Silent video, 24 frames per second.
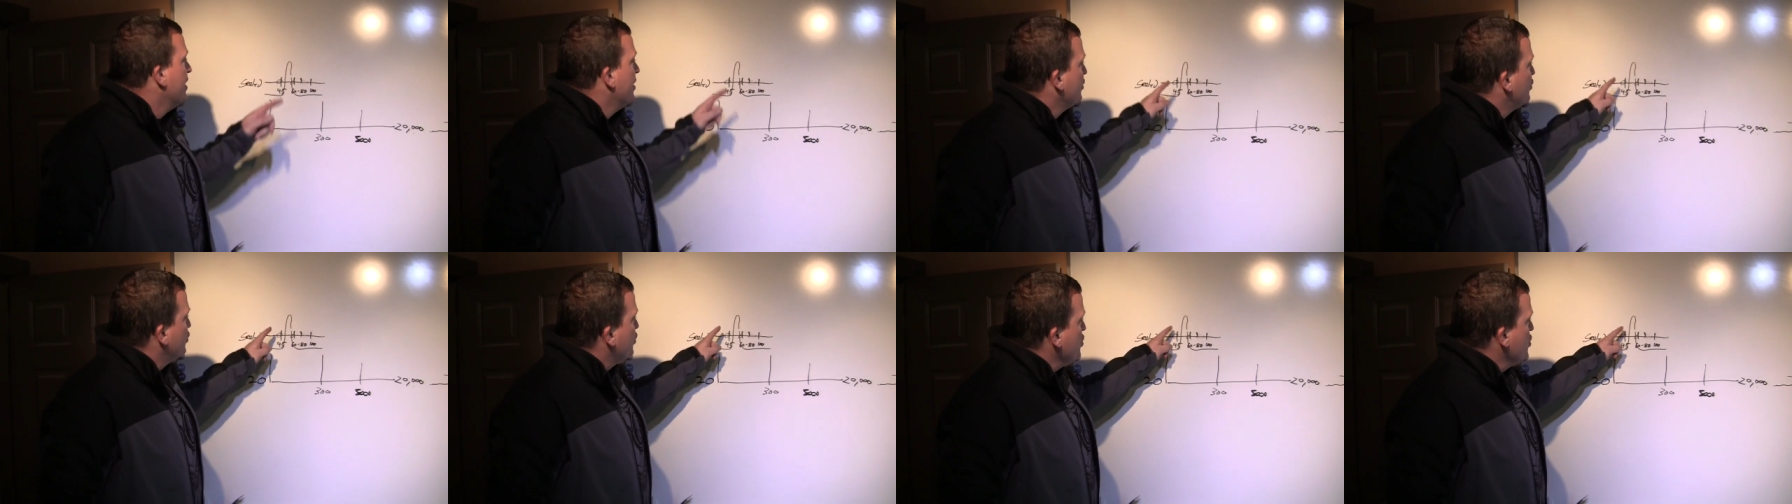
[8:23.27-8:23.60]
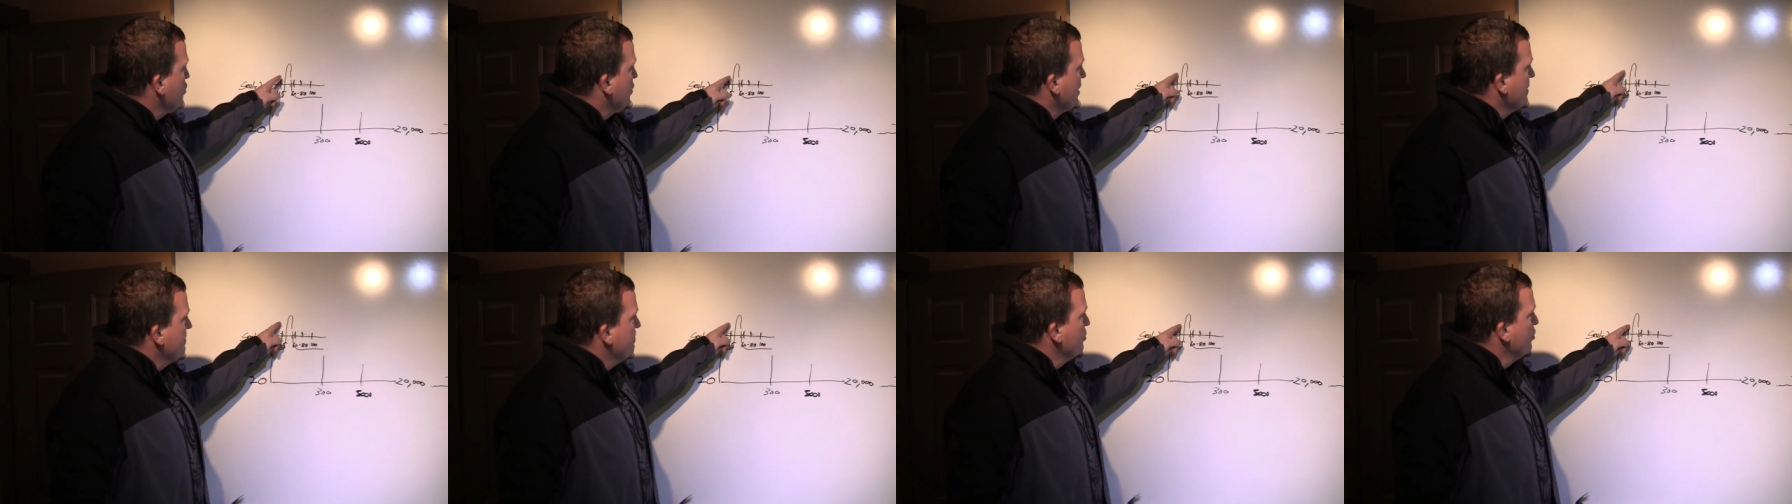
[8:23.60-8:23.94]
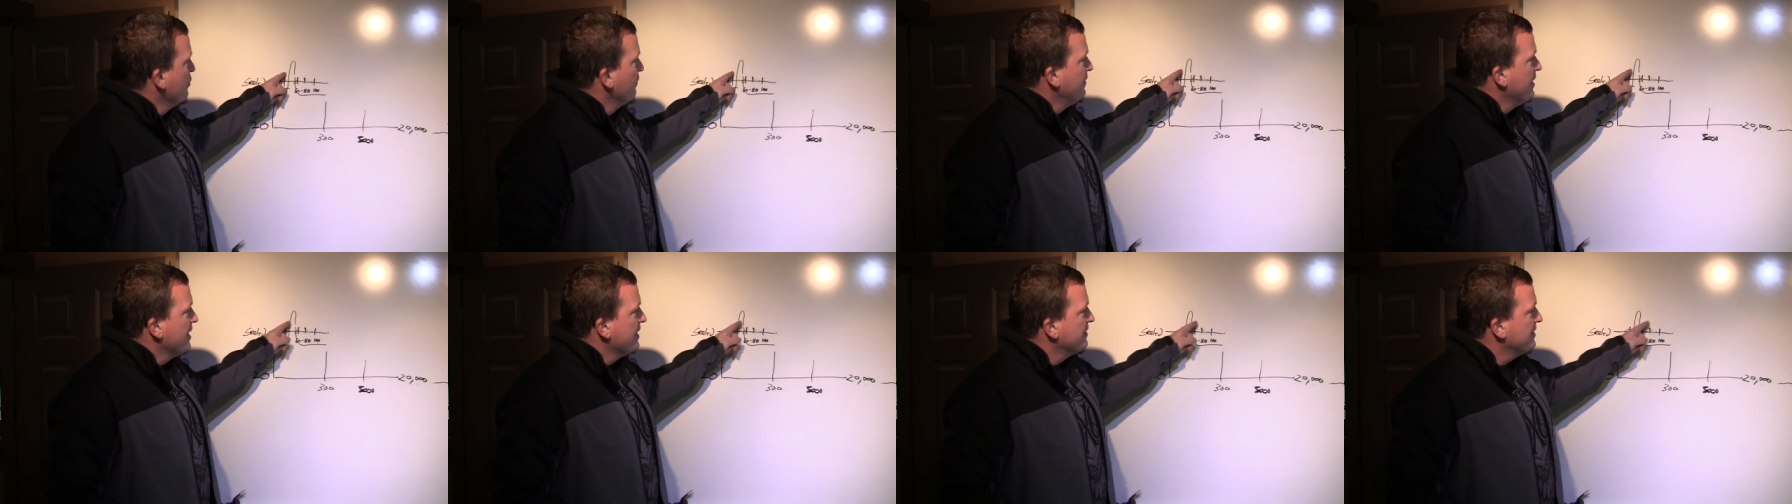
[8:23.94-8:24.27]
So you can
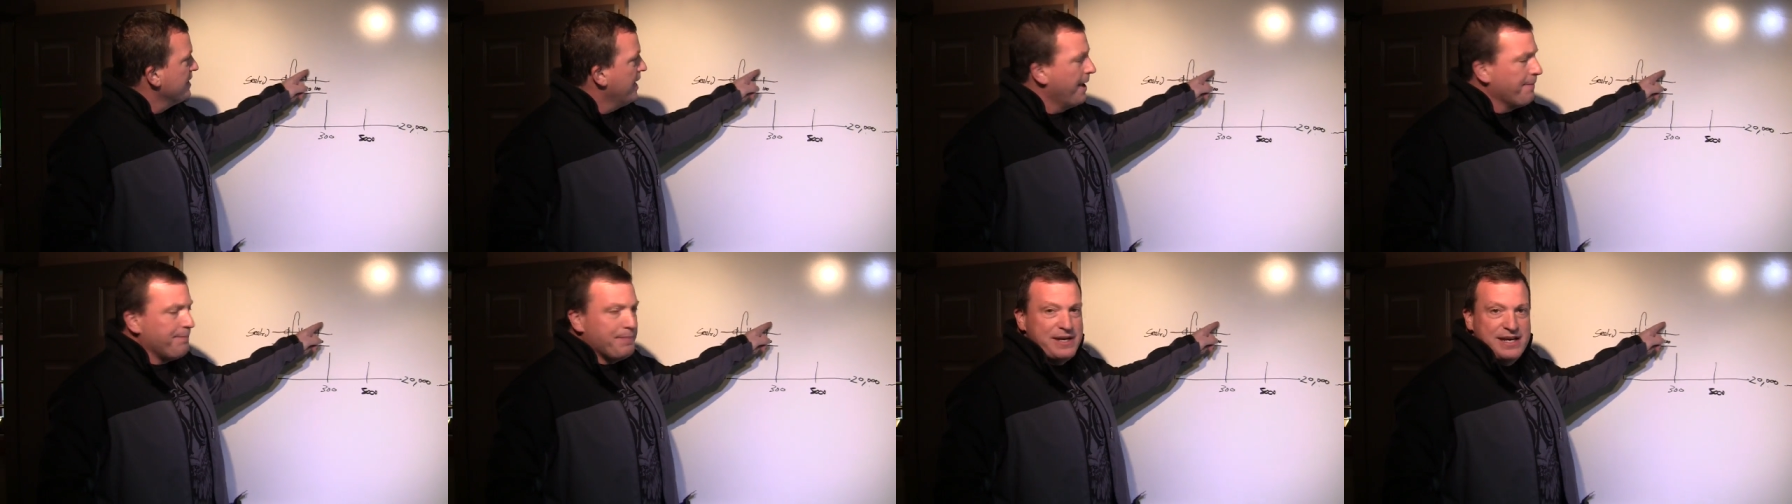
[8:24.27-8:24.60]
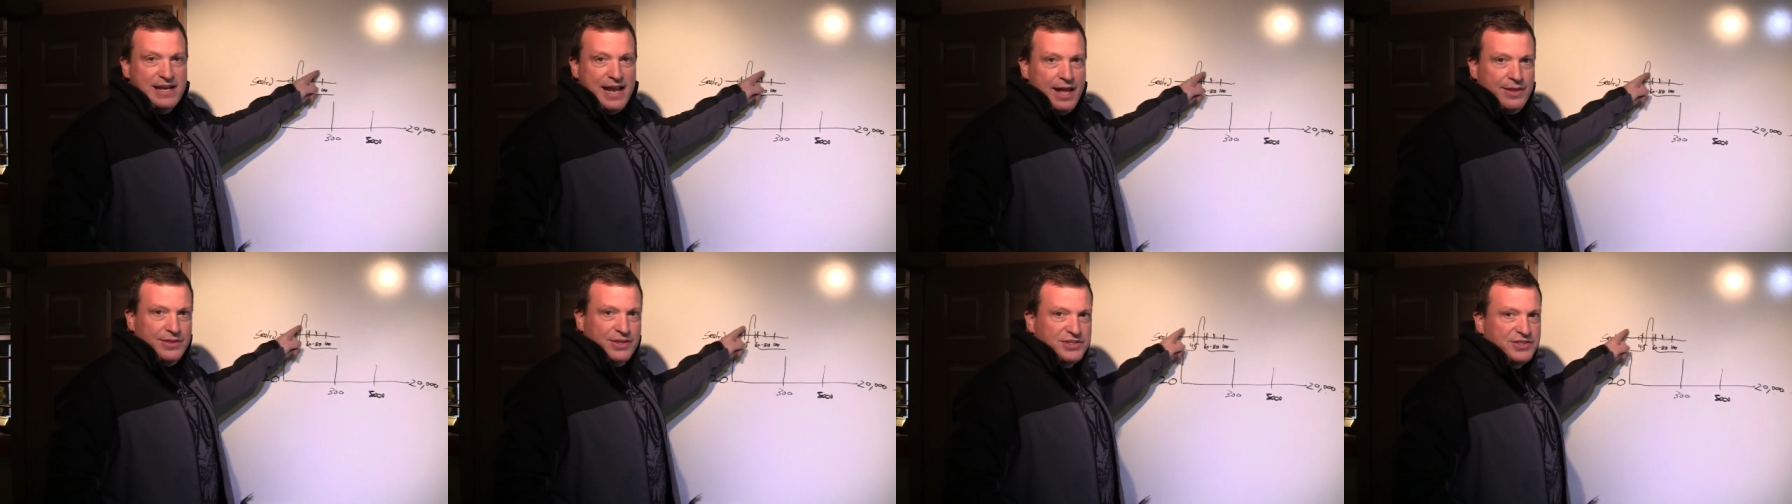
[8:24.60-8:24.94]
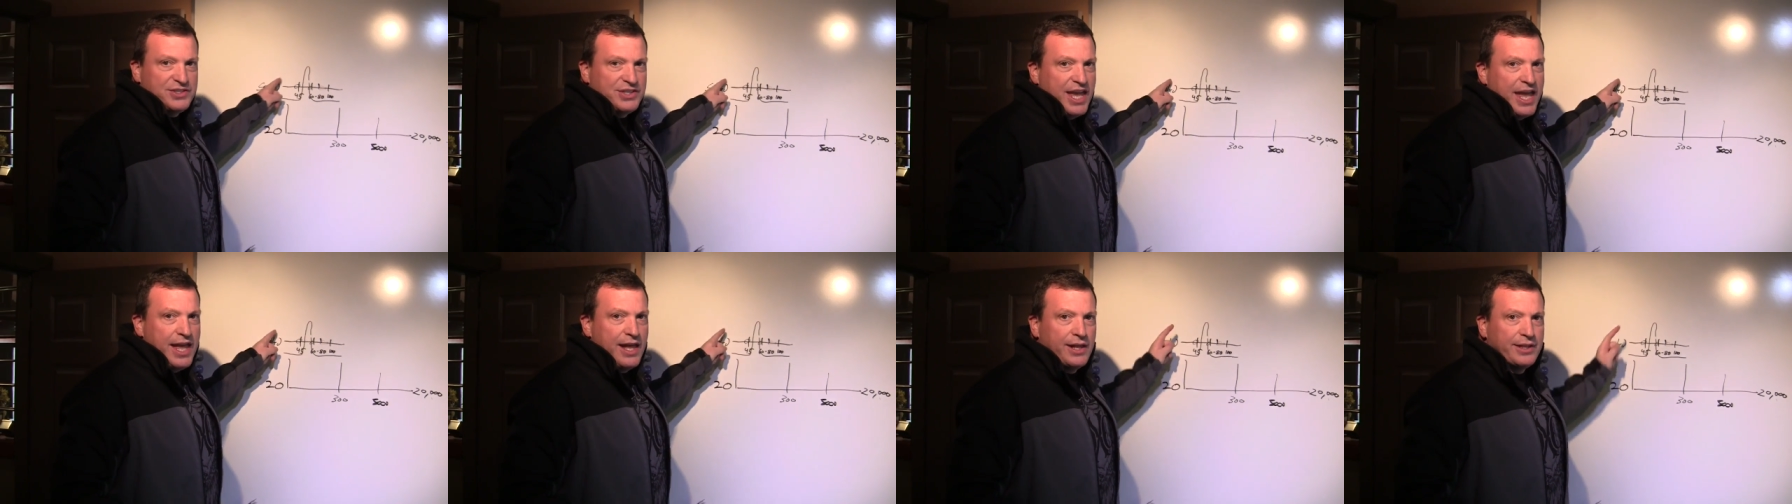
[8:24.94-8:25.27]
move this up and down the
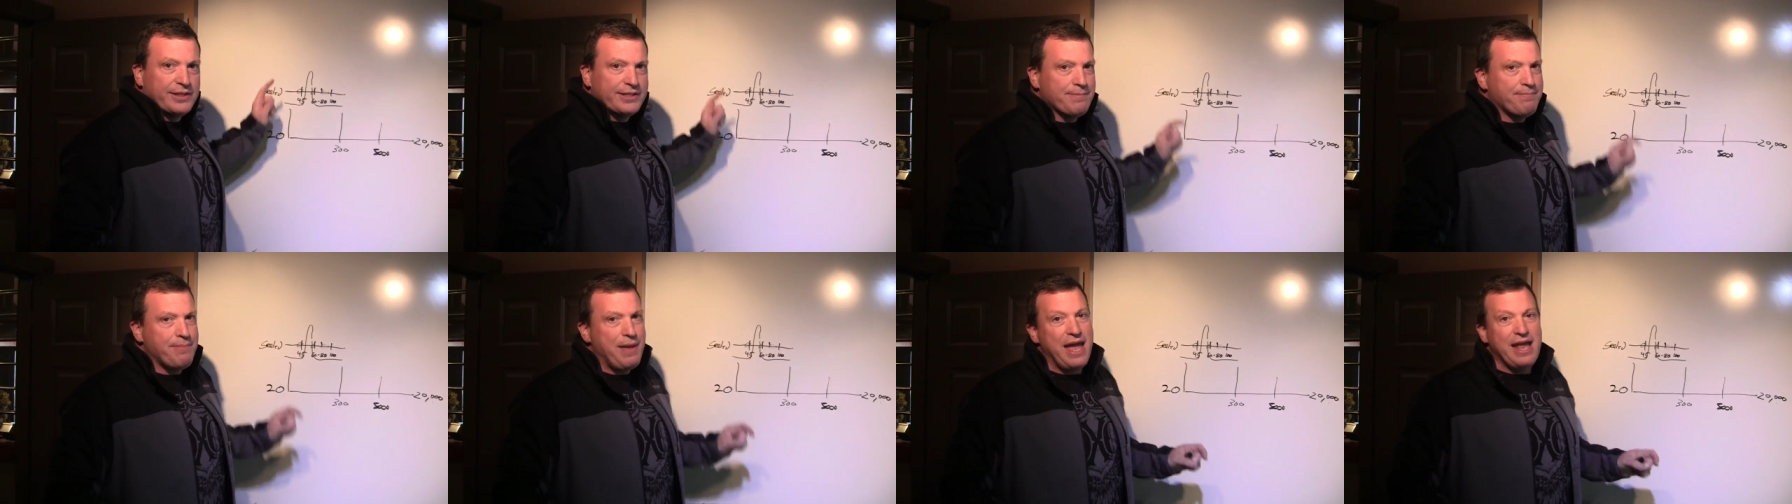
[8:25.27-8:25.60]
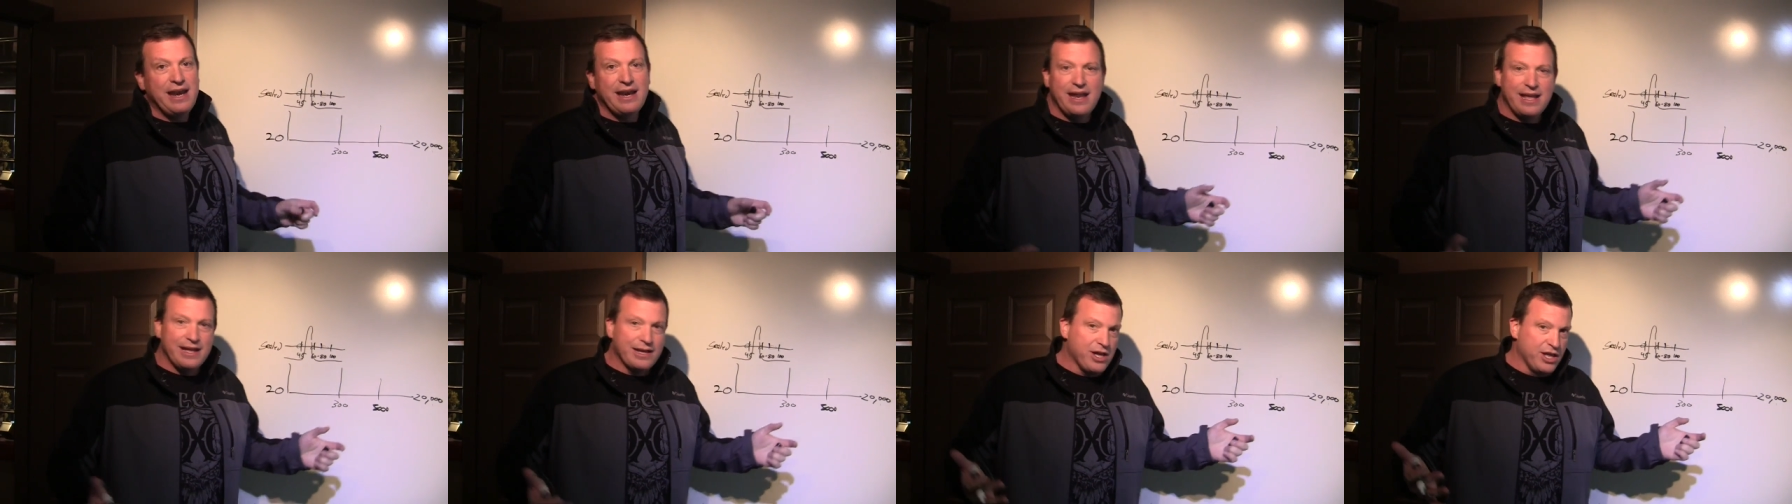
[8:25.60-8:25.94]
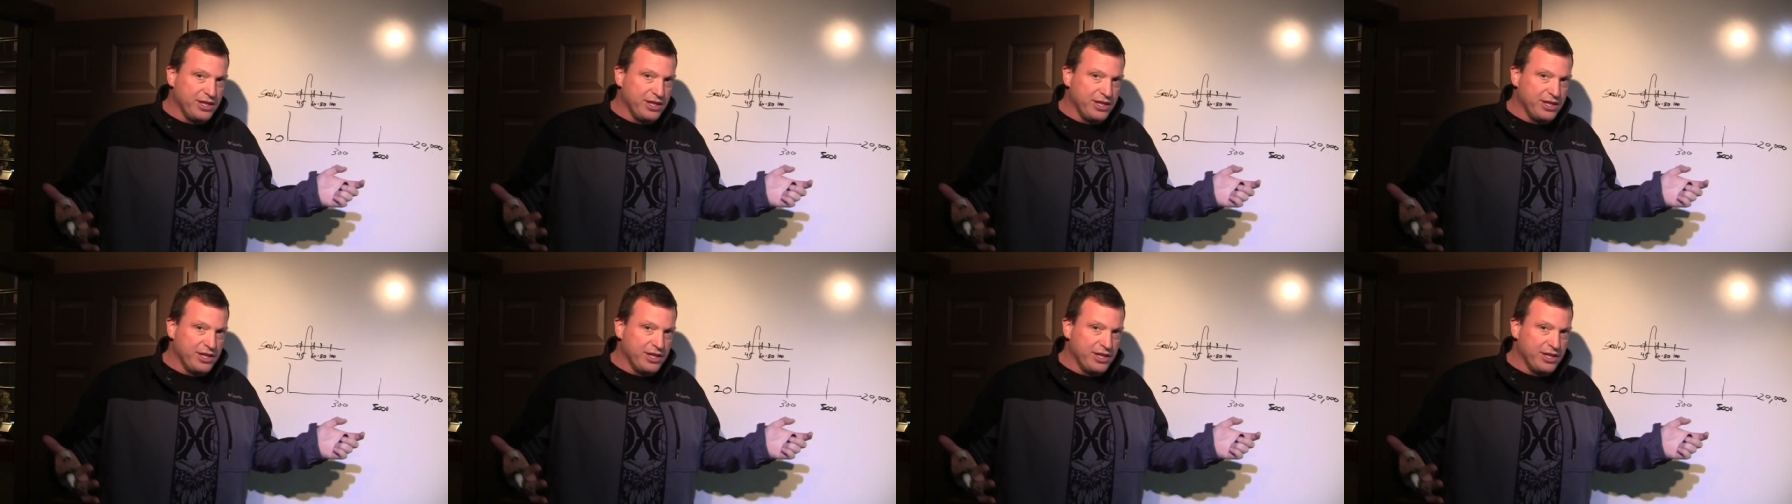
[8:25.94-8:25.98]
scale depending